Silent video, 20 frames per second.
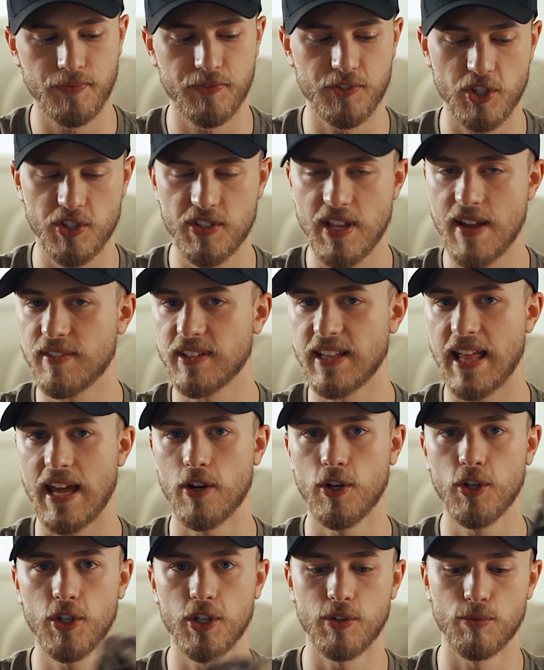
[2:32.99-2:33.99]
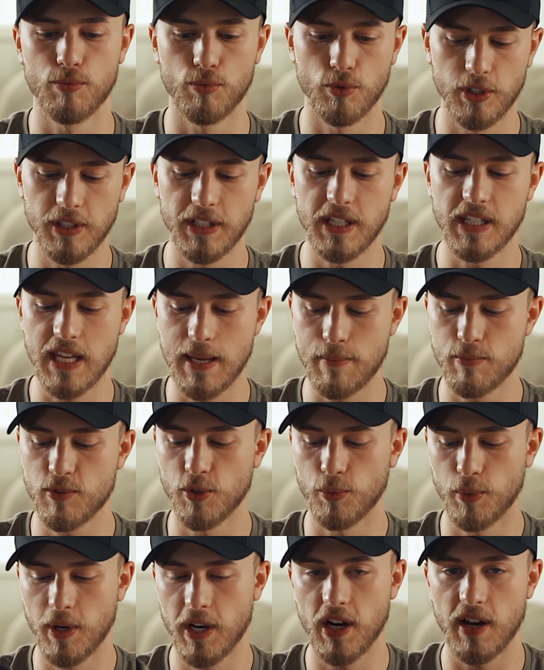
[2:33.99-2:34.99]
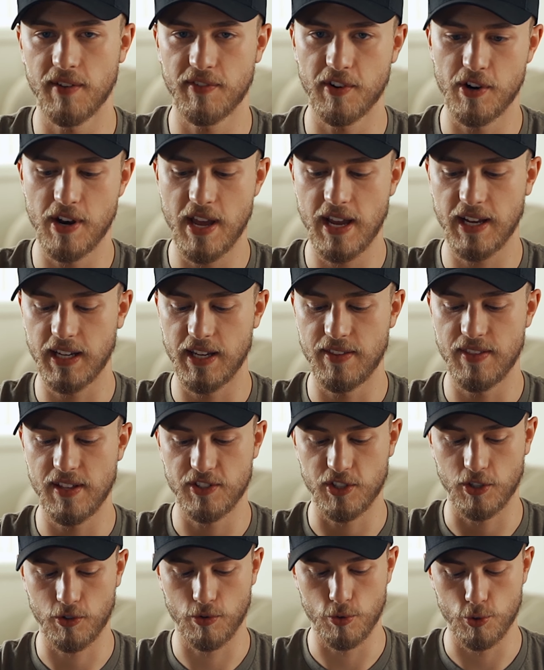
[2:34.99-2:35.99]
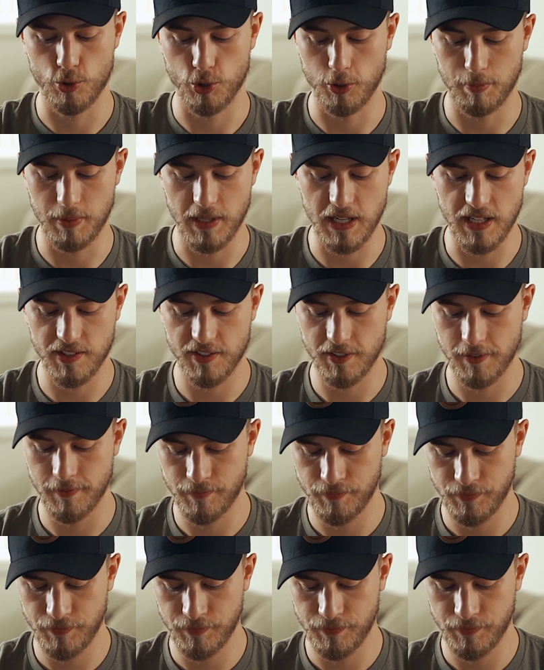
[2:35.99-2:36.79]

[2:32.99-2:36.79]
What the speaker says: just having that hood really keeps the wind off your neck, and that's a crucial piece.